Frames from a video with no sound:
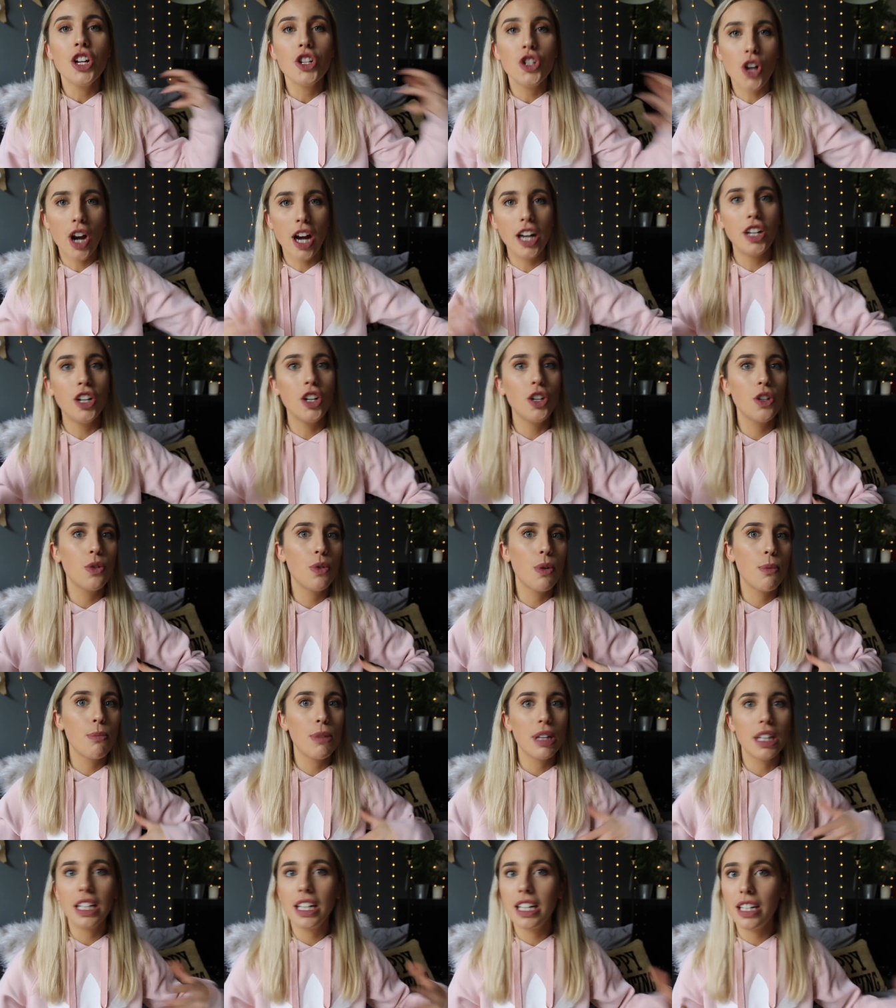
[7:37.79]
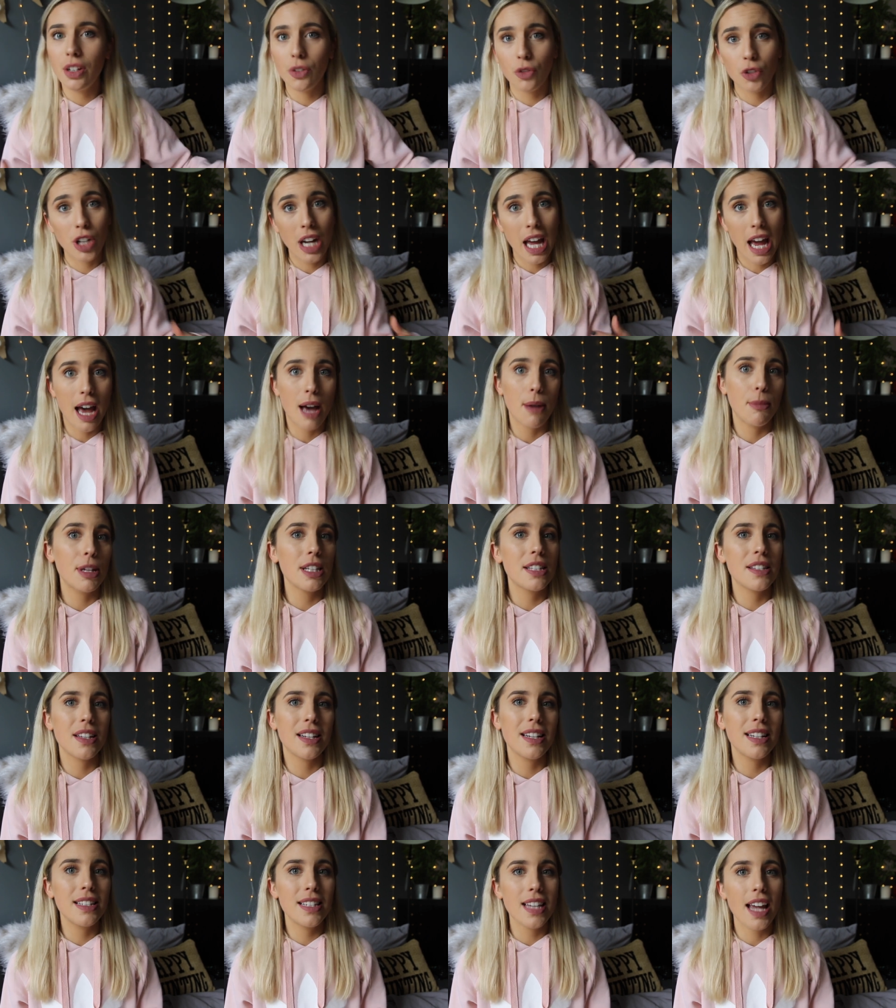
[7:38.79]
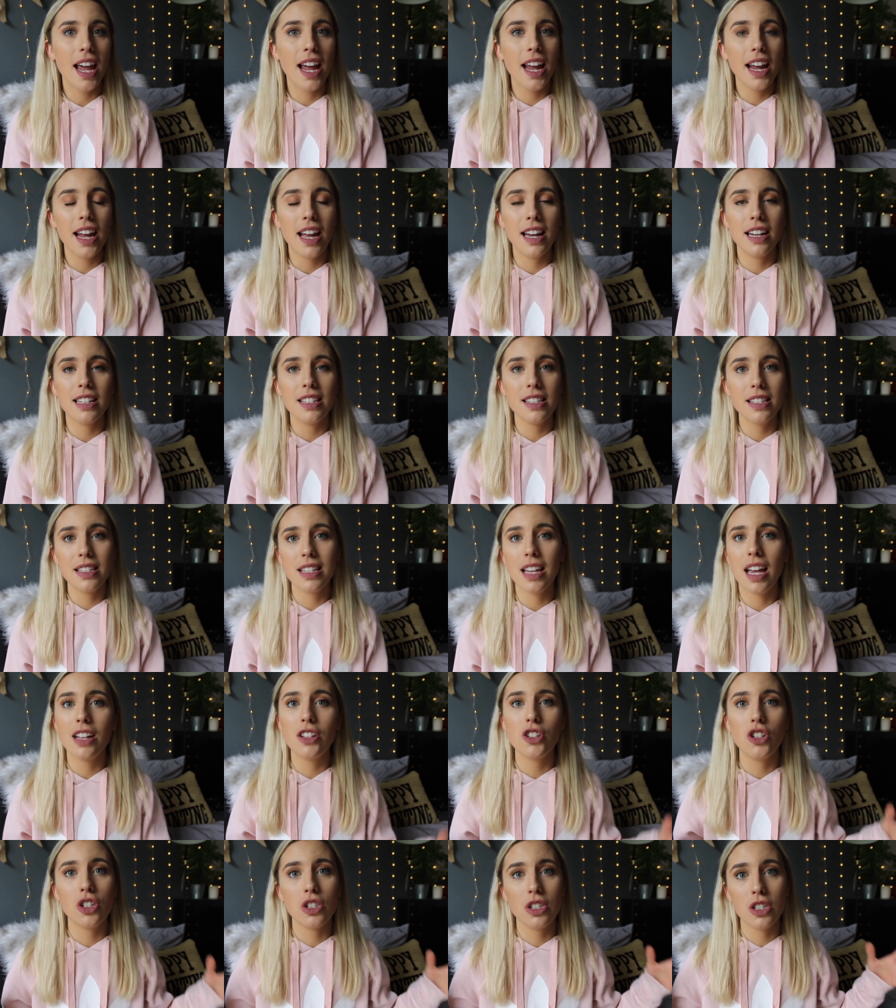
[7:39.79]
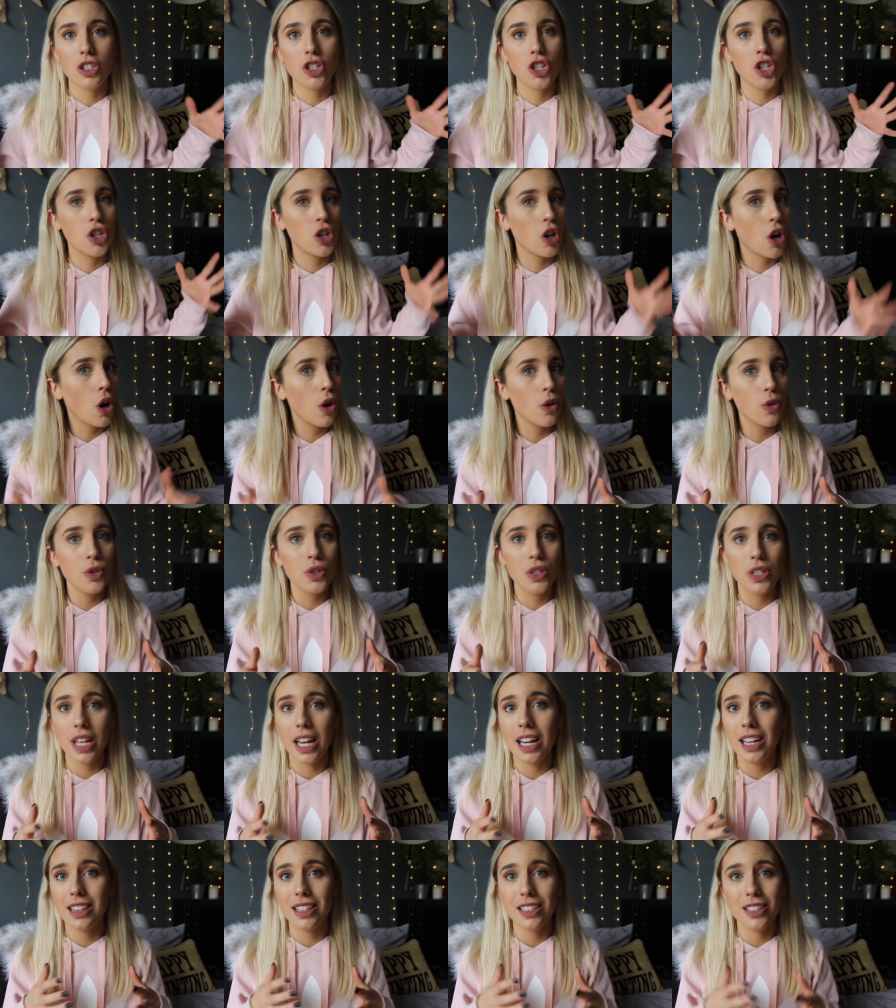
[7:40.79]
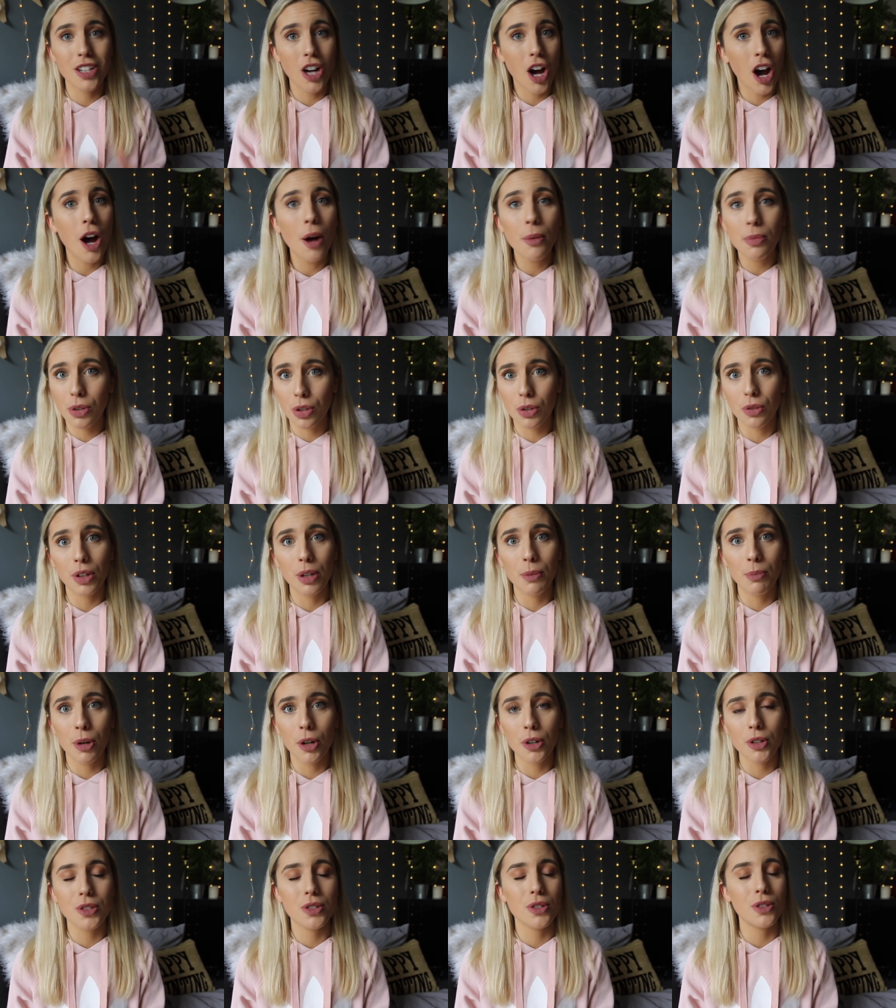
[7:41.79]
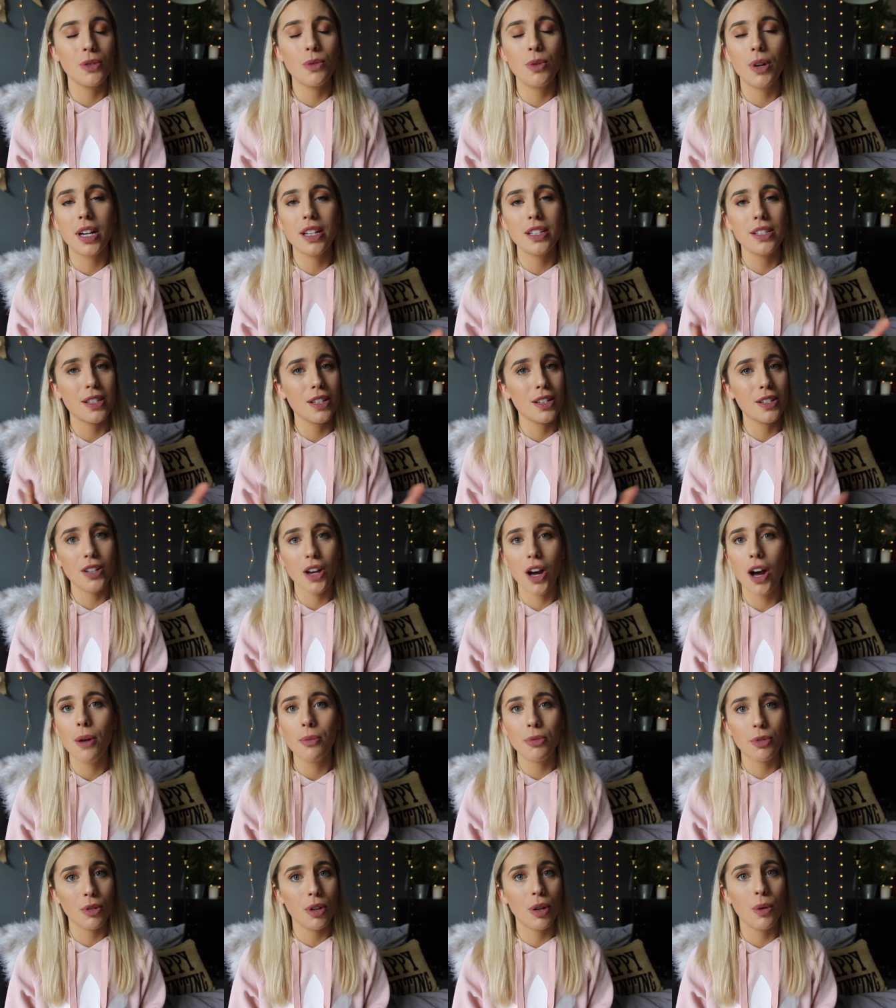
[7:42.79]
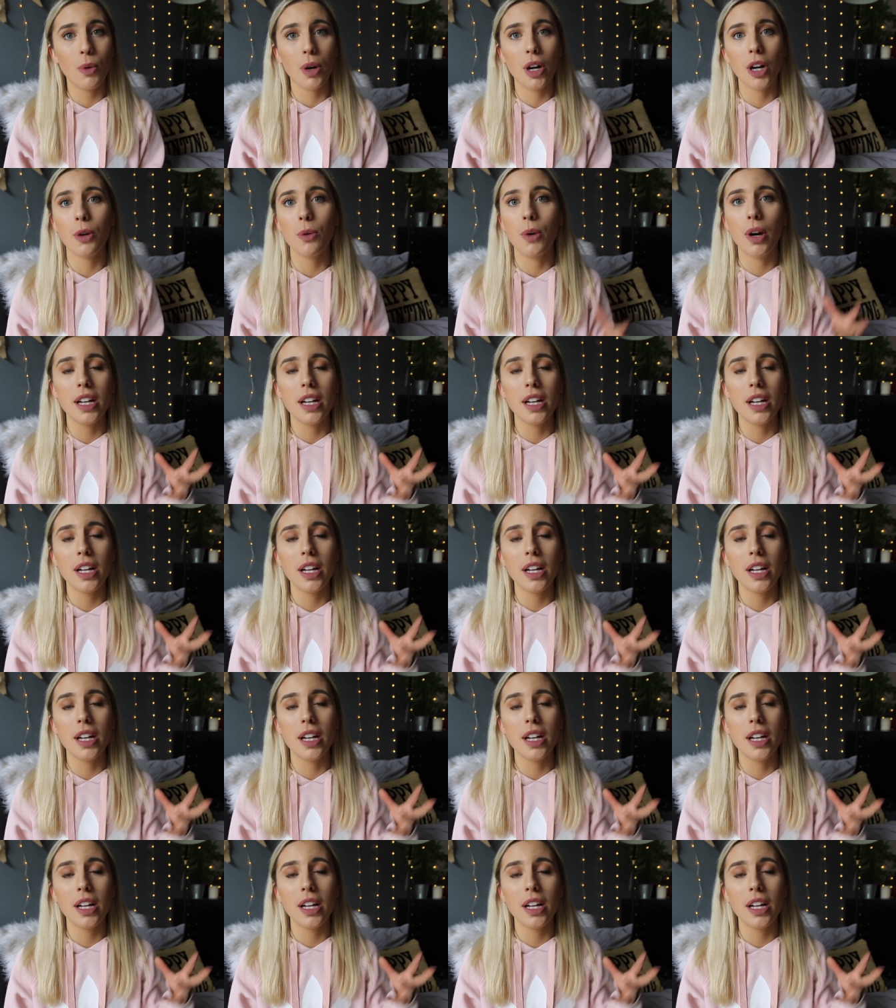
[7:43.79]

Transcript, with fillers: trying to do a million different habits in a day and instead just chose like the top three personal ones, the top three work